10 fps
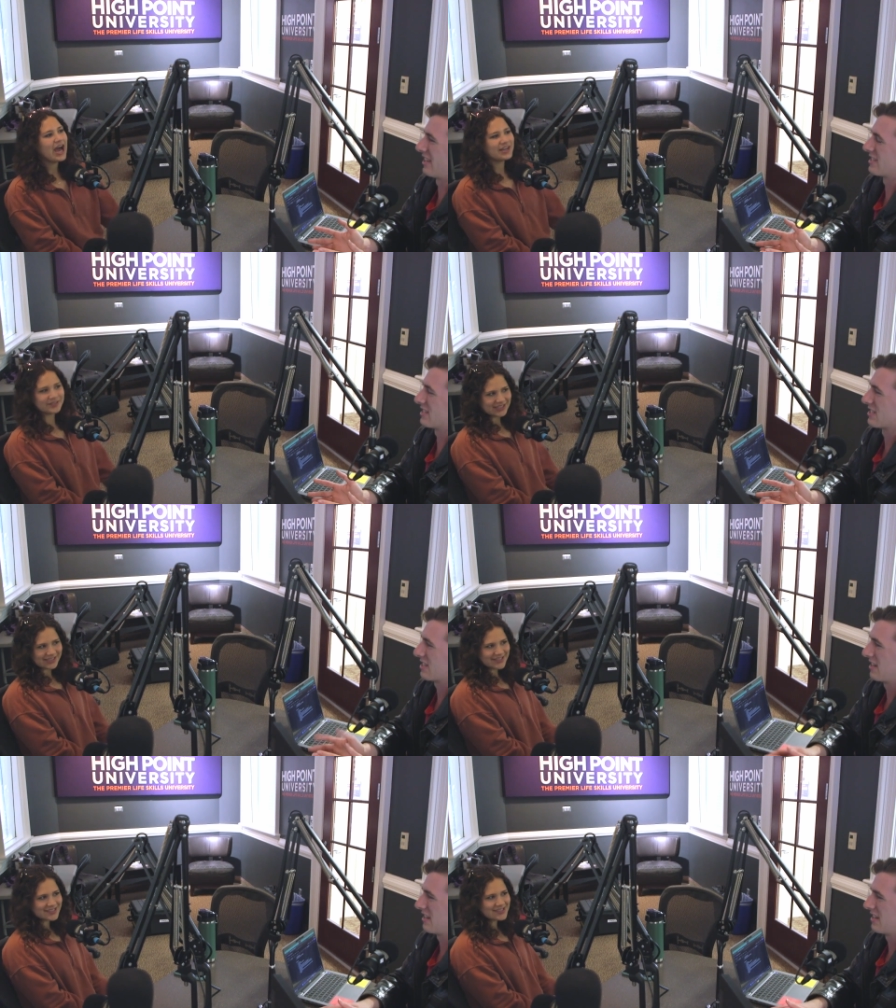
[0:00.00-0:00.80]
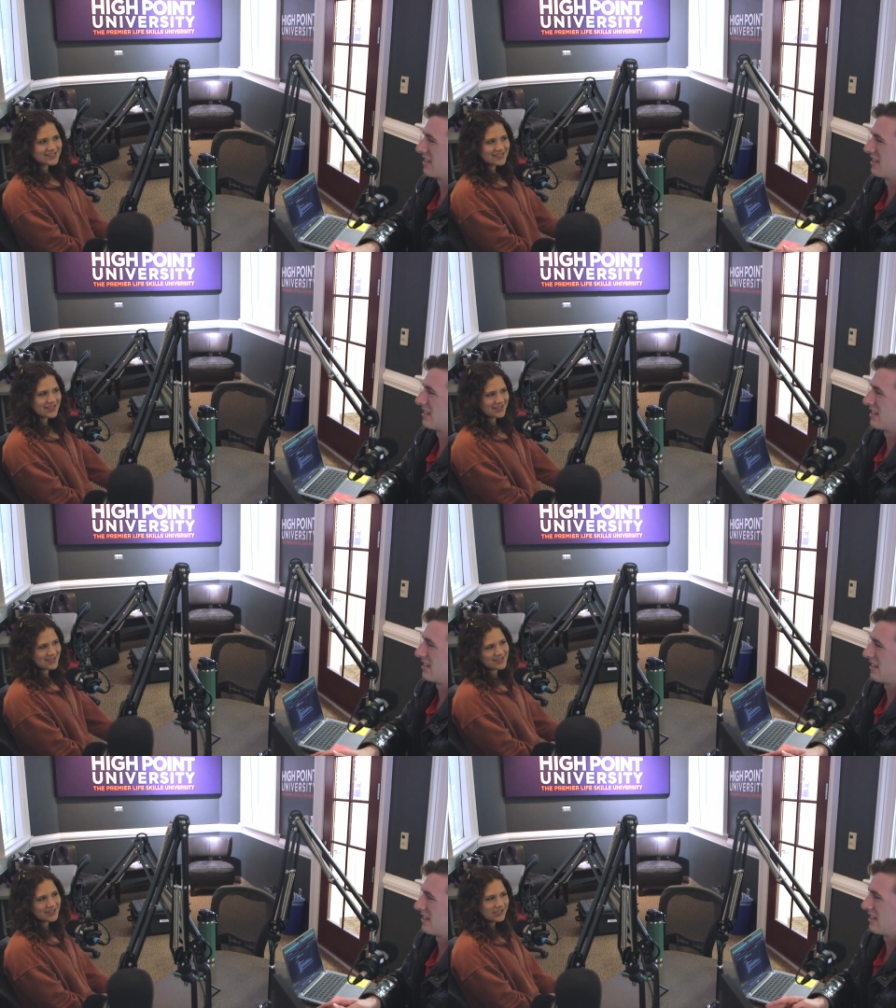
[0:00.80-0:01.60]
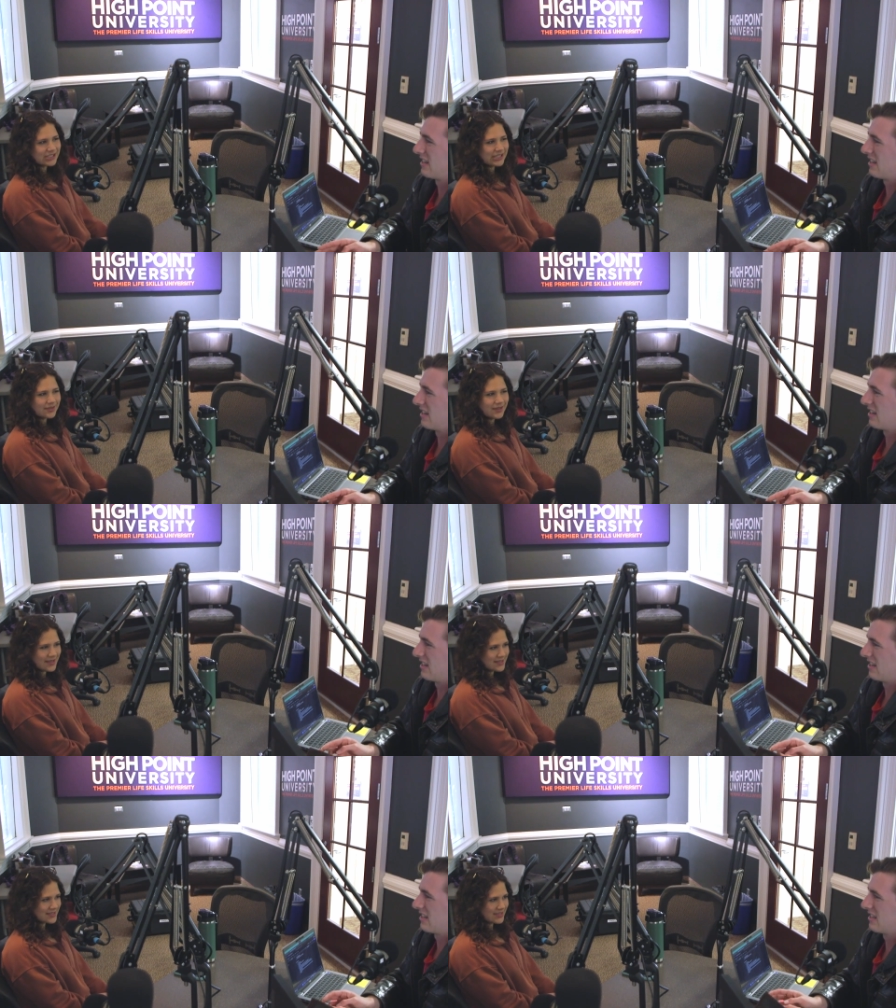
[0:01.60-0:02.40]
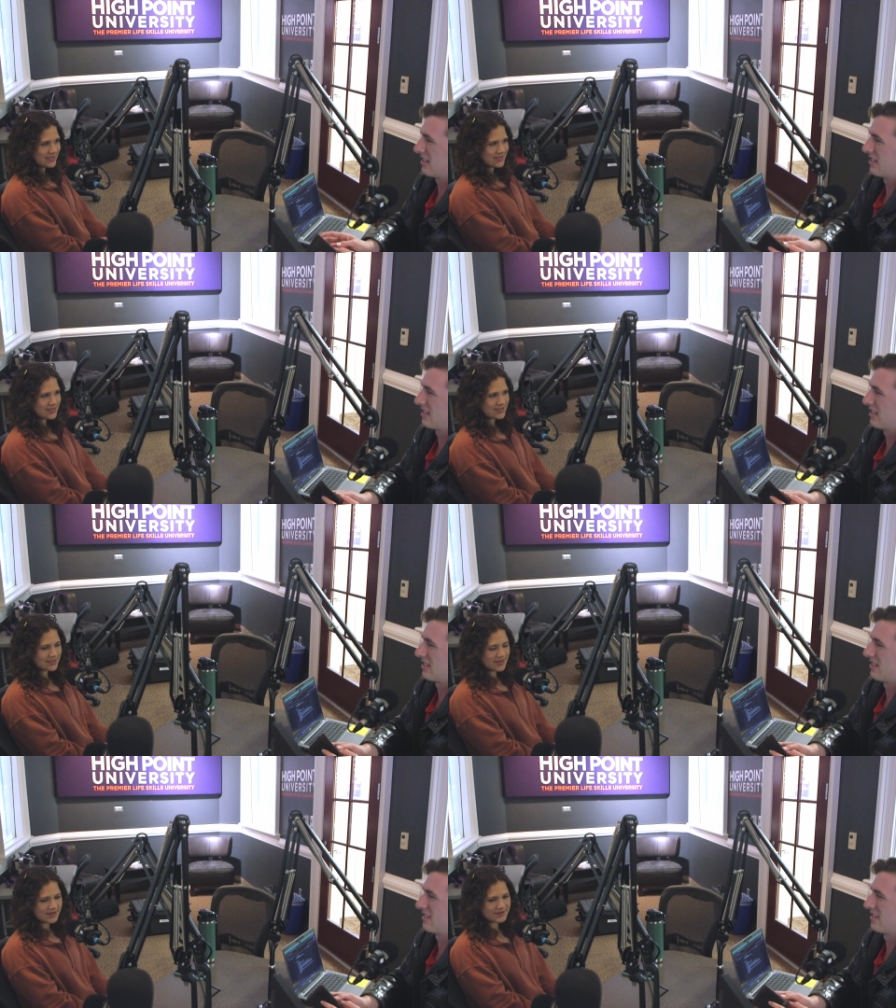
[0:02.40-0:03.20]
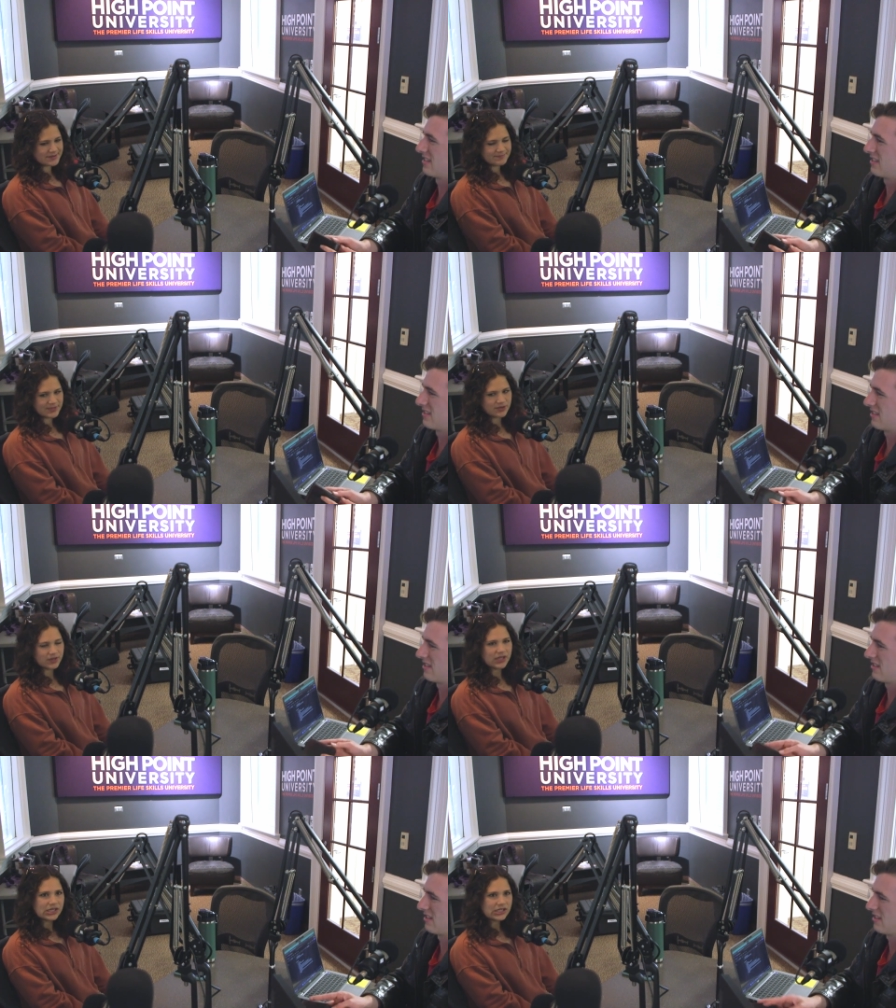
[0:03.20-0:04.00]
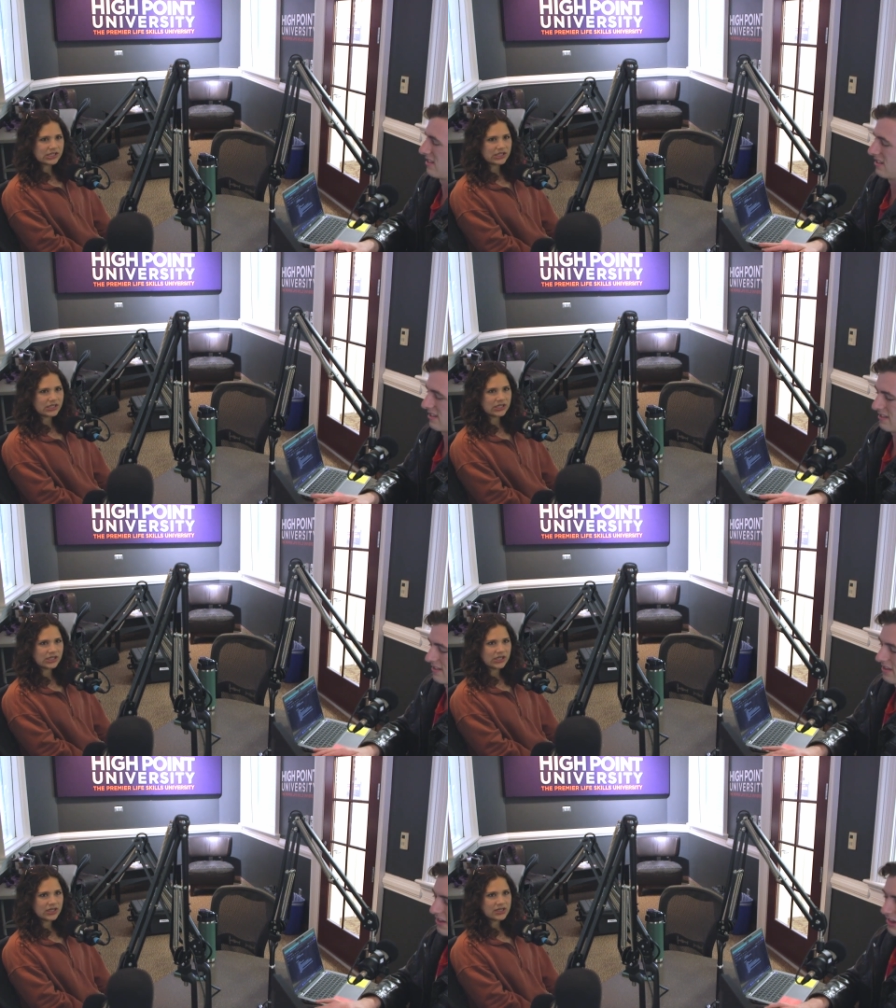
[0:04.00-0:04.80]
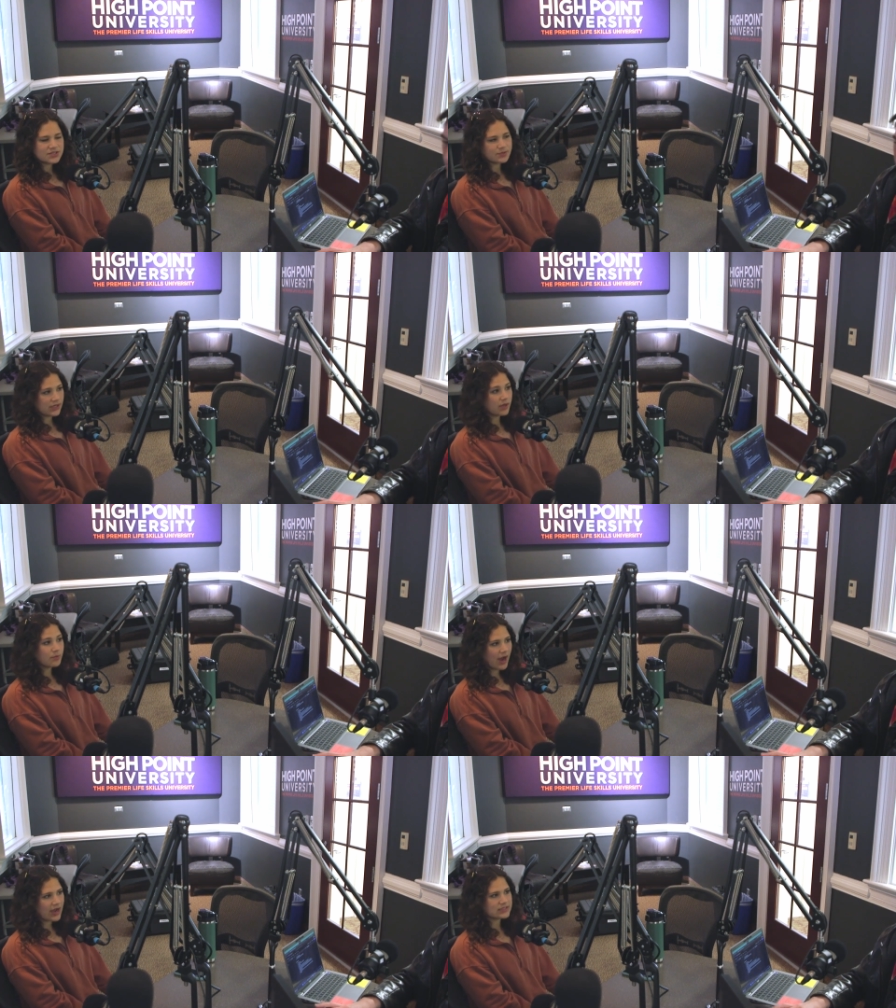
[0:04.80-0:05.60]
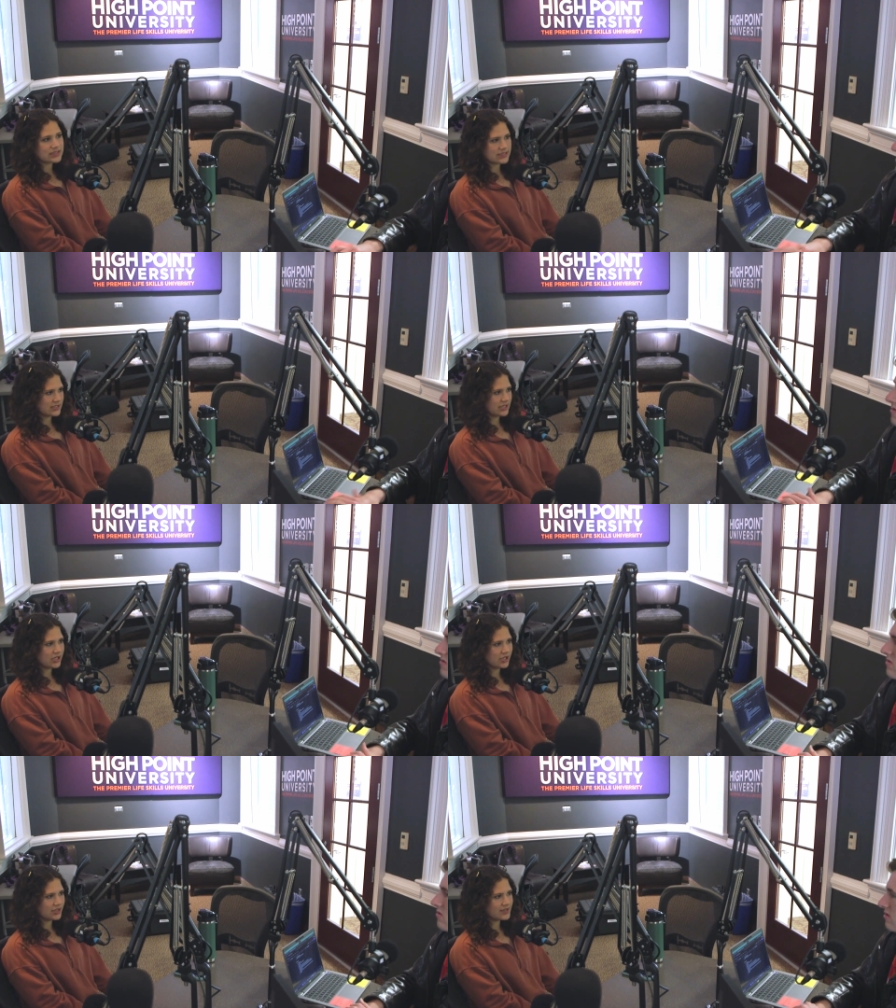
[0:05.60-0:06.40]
I don't think there's necessarily a license. We can practice interior